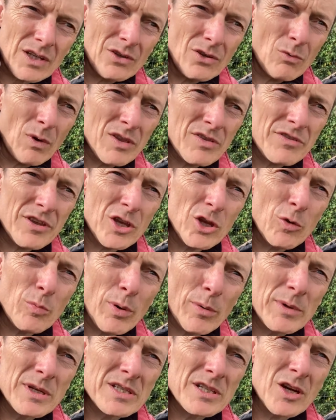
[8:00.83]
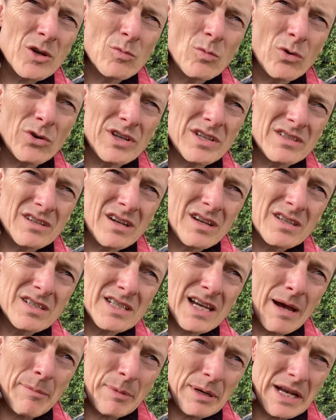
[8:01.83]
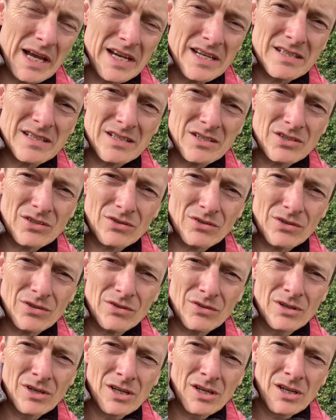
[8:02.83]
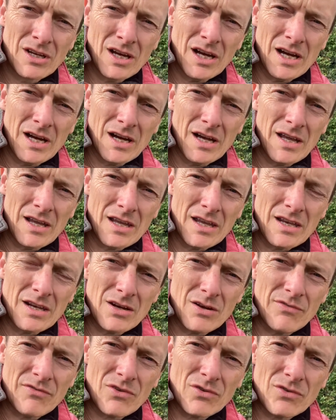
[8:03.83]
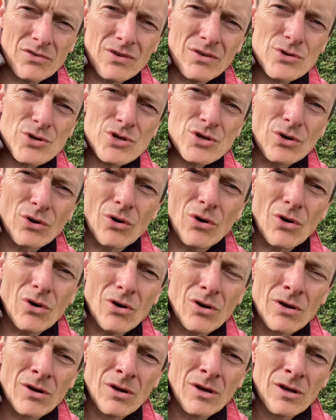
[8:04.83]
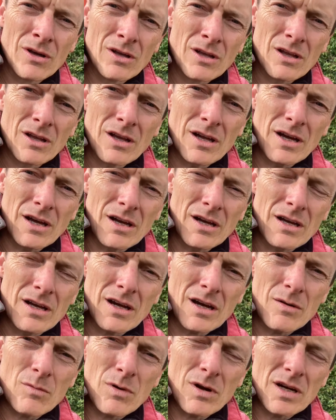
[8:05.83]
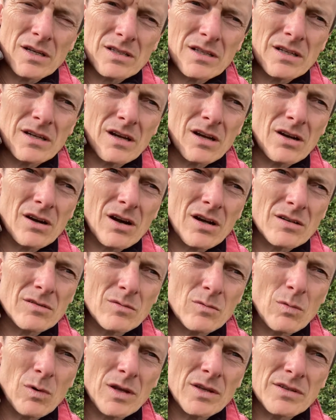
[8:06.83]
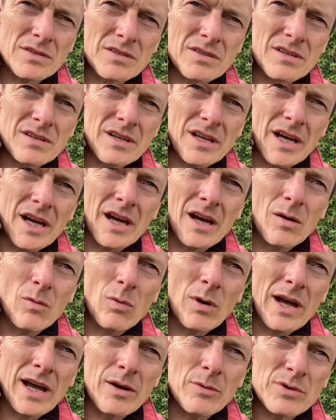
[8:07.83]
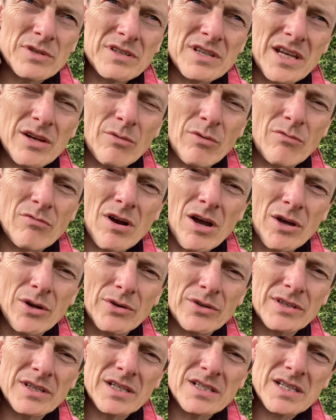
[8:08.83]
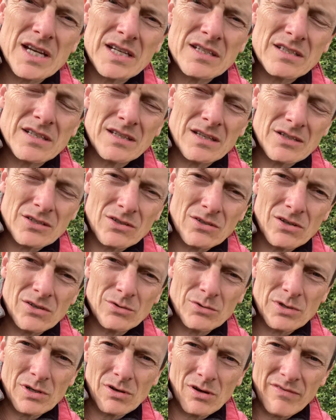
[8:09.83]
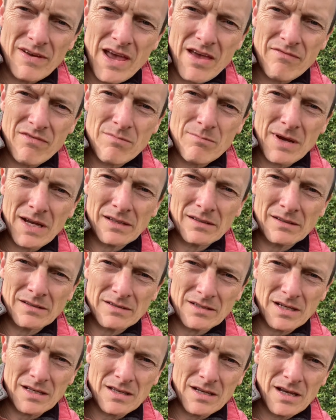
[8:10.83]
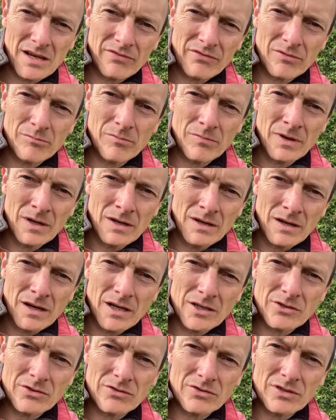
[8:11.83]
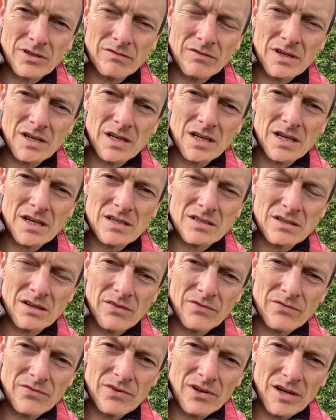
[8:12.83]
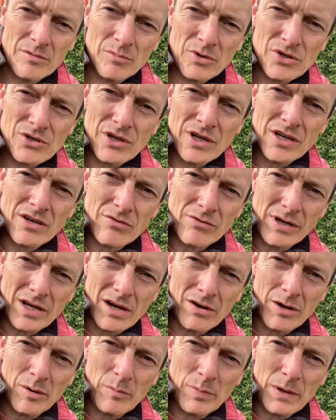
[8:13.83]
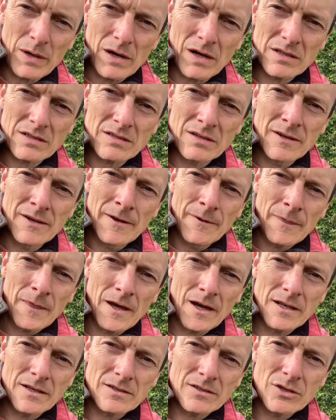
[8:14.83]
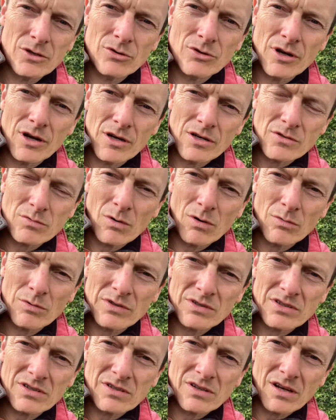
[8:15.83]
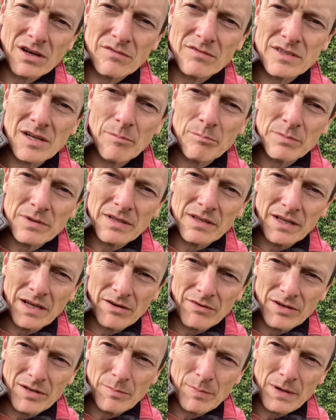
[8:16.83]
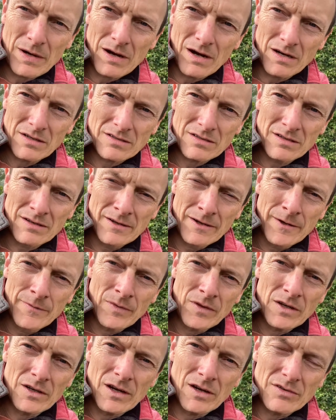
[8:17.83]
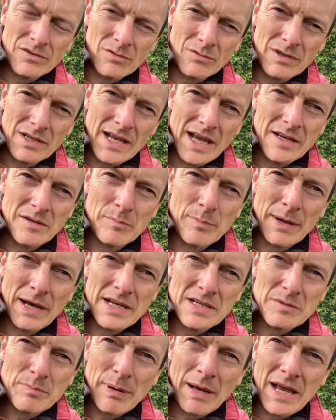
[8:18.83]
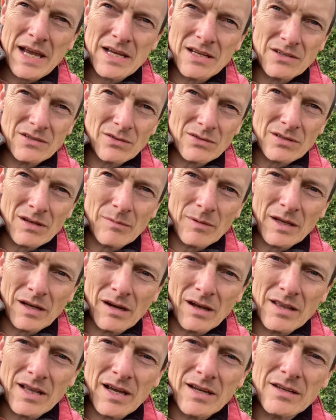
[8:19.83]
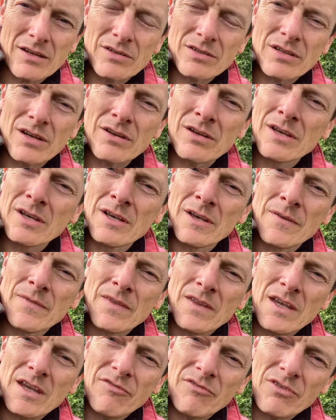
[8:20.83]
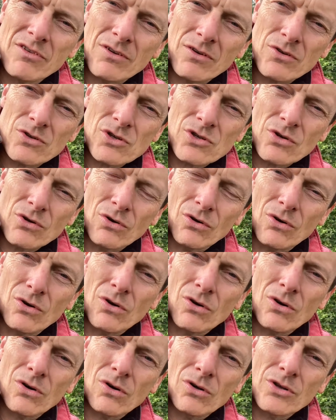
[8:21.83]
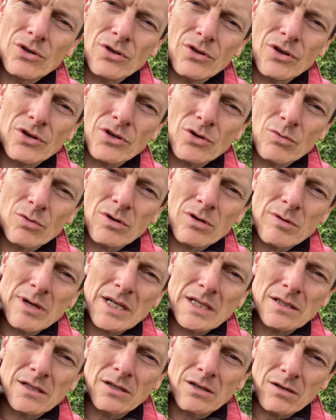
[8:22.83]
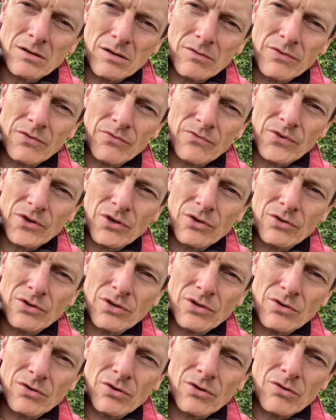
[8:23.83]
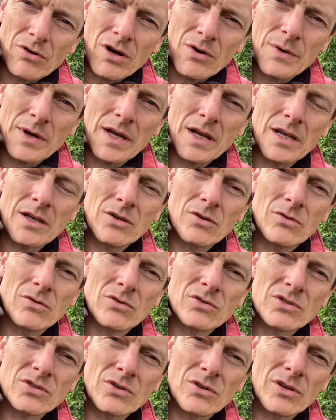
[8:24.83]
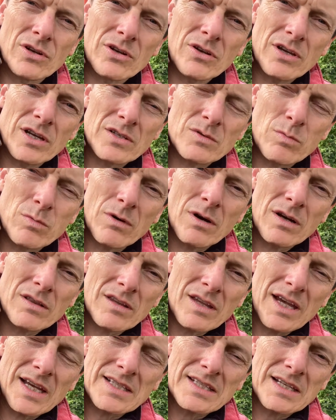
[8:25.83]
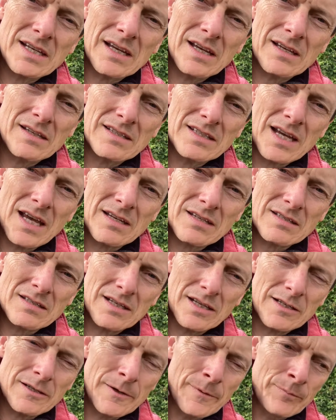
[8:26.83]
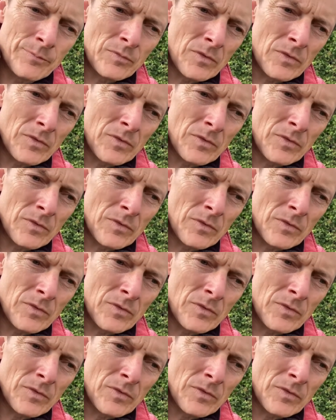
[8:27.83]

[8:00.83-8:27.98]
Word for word: The one thing you probably don't want is a contaminated soil. You know, if you're not sure, I worked in a garden once where it was near a road, and they tested the soil, and there was a lot of heavy metals in there from hundreds of years of like machinery going past, and who knows what was kind of dumped there in the past, you know, sort of lead-based paints or something like that, you know. So if you're not sure and you want to eat a lot of the food that you're growing in your soil, it's worth getting it tested.